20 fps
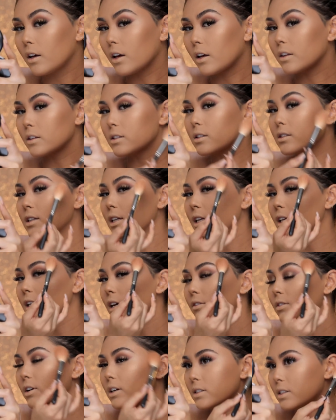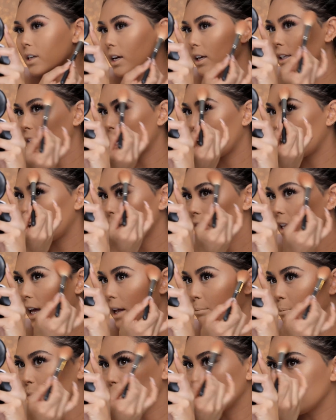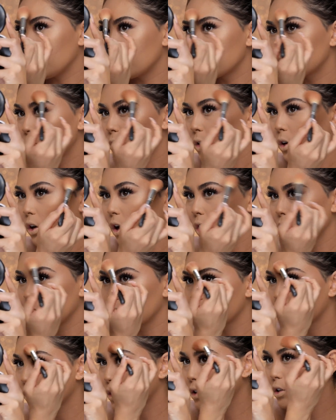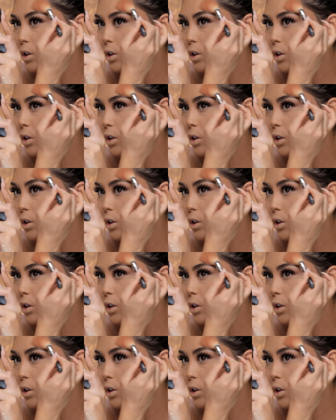and this is gonna give us, again, that beautiful all over